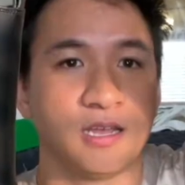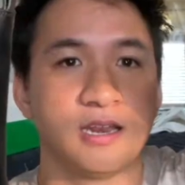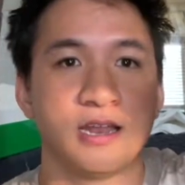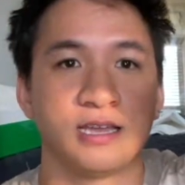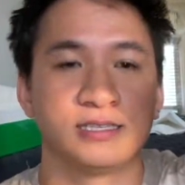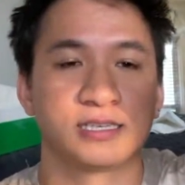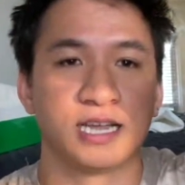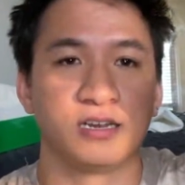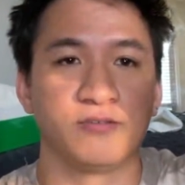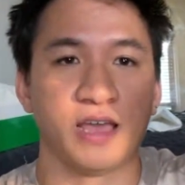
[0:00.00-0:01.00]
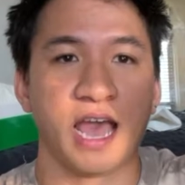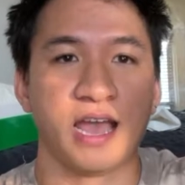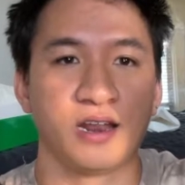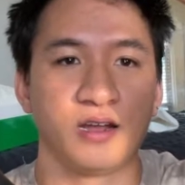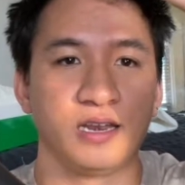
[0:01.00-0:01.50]
nice kind of
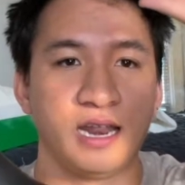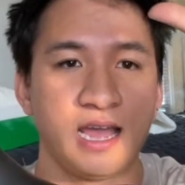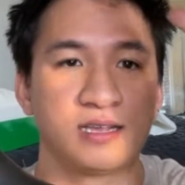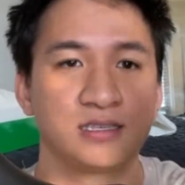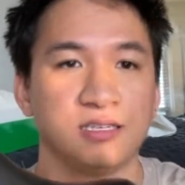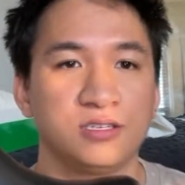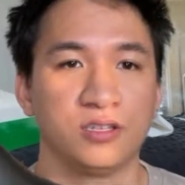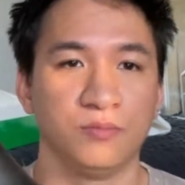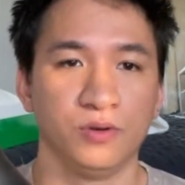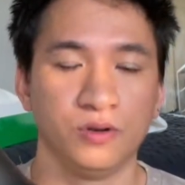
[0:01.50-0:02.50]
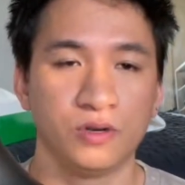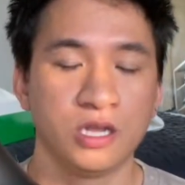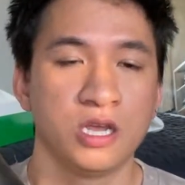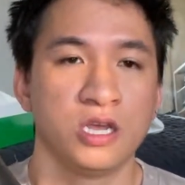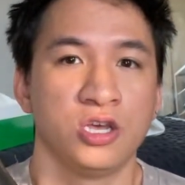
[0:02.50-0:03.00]
add-on and accent to the boot.
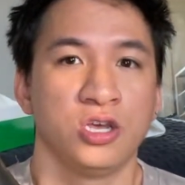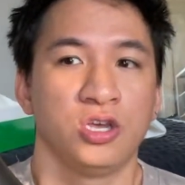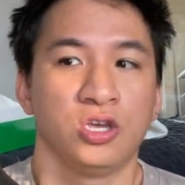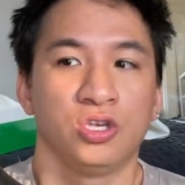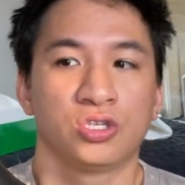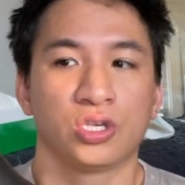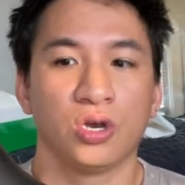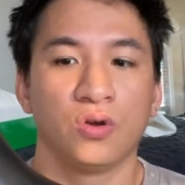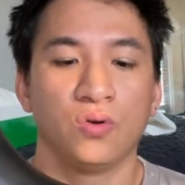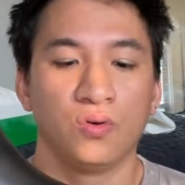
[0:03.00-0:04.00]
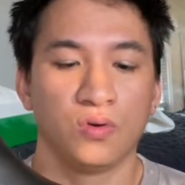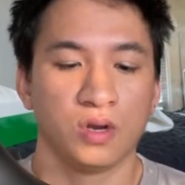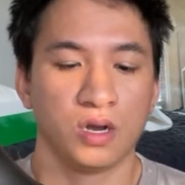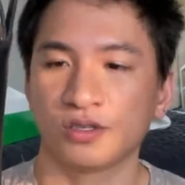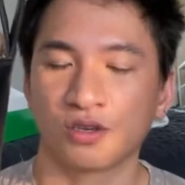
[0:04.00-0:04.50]
So,
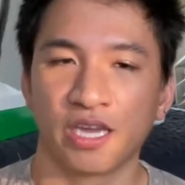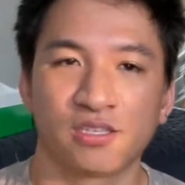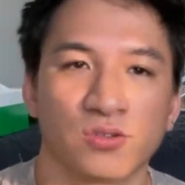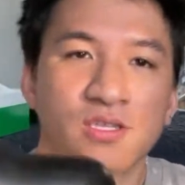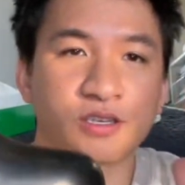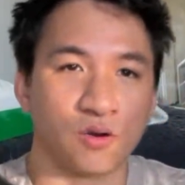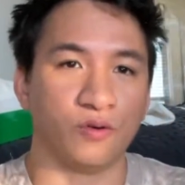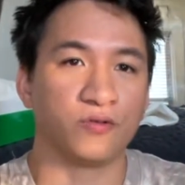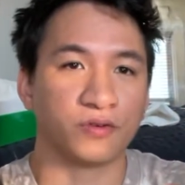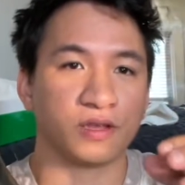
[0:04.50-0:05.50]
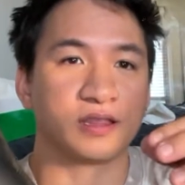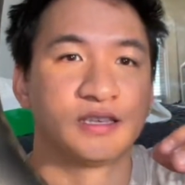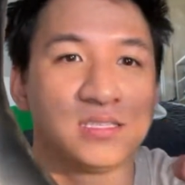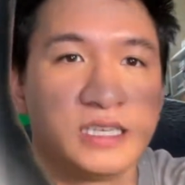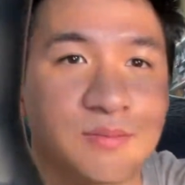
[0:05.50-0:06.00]
okay, so let's go over like the
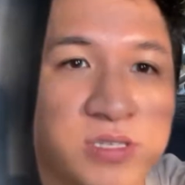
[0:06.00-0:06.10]
seams